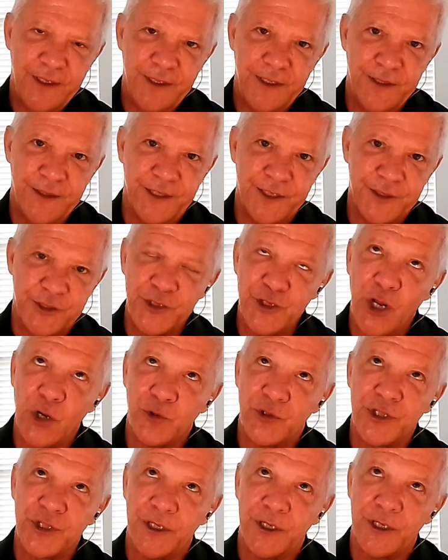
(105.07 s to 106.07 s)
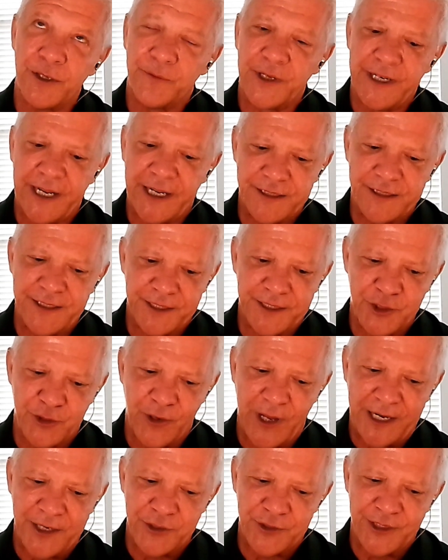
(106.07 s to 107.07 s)
this notion of connecting
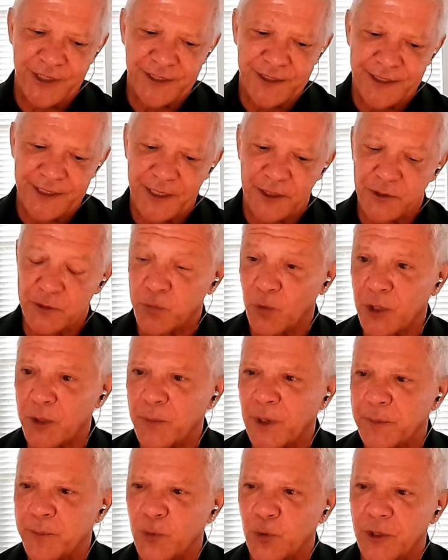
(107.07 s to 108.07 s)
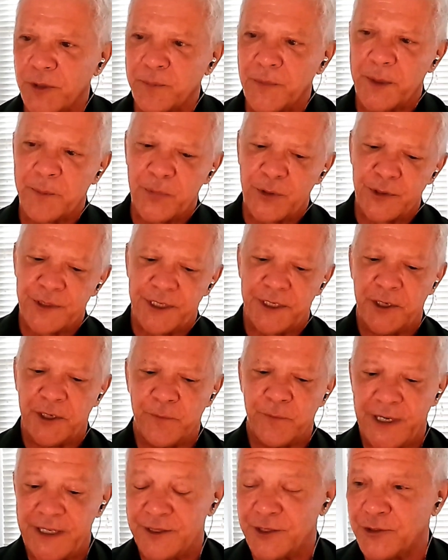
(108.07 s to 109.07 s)
strategy and sales. One of my board members and
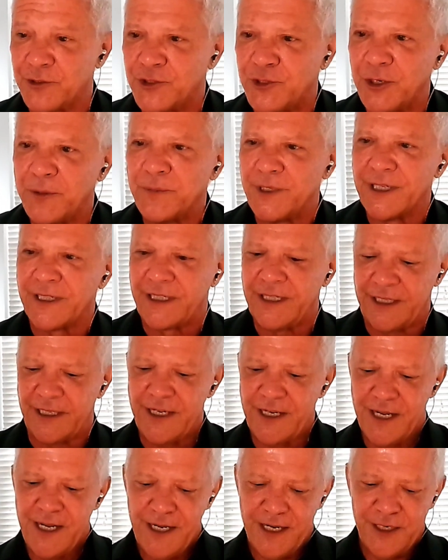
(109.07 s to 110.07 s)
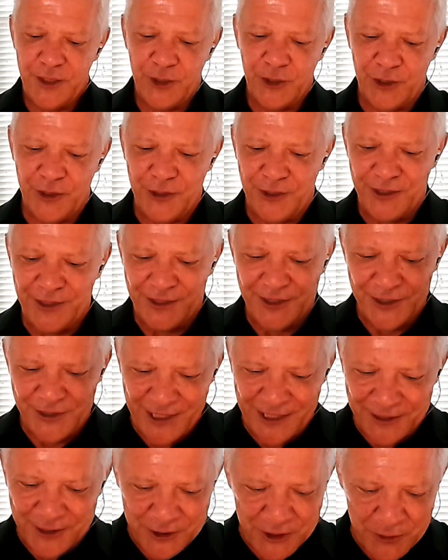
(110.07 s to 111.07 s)
advisors, Jim Dickey,
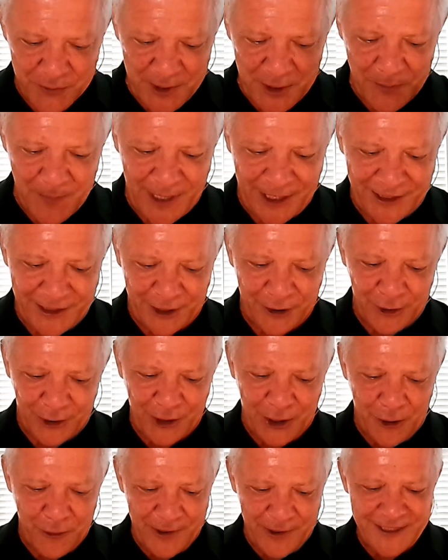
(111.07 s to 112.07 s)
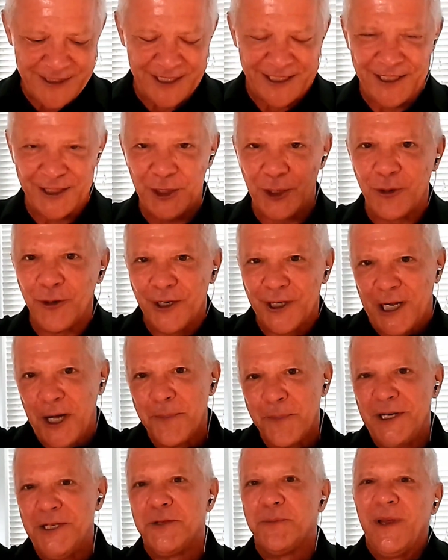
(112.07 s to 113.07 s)
said this to me about a year ago. He's like,
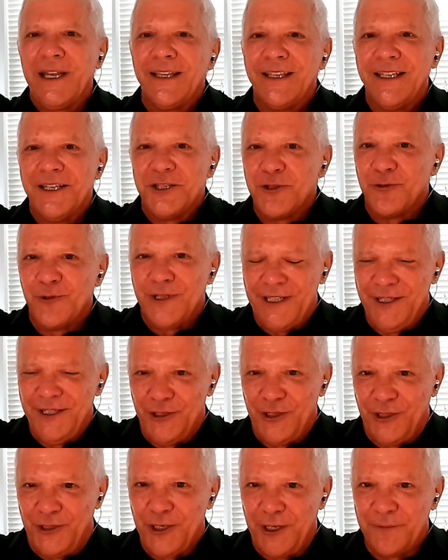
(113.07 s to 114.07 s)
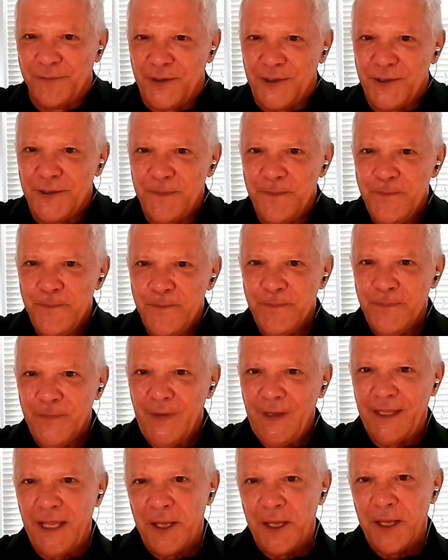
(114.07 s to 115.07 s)
companies make these strategic shifts.
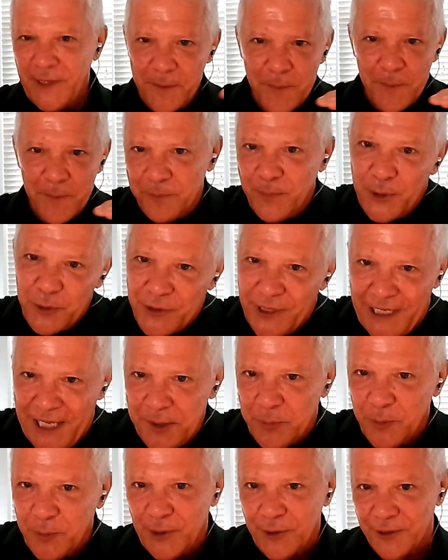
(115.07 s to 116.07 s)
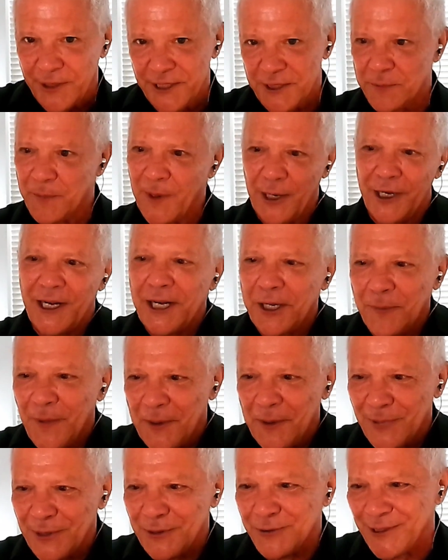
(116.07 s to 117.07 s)
They might build the capabilities, marketing
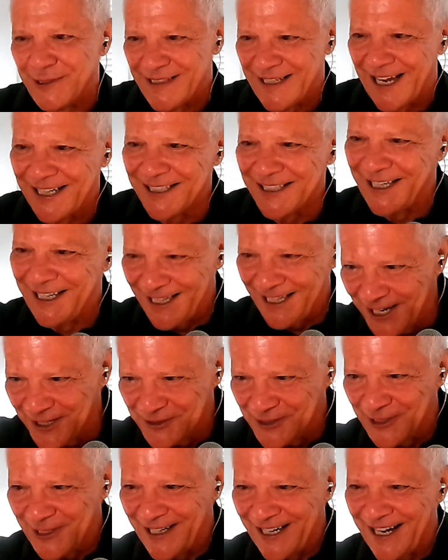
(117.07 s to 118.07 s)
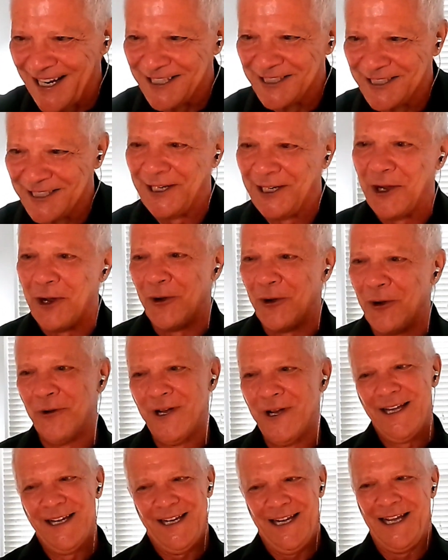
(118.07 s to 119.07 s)
might build a deck, they announce it at SKO,
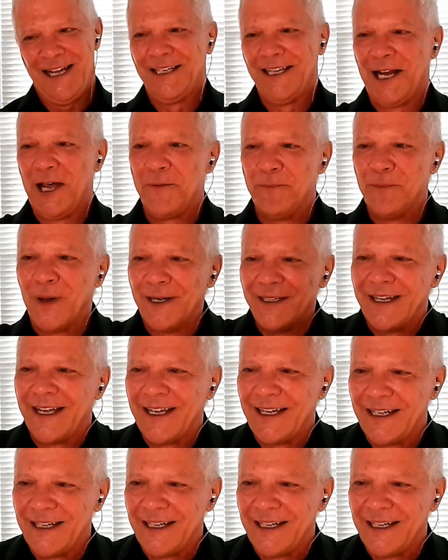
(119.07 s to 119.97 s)
and then on Monday,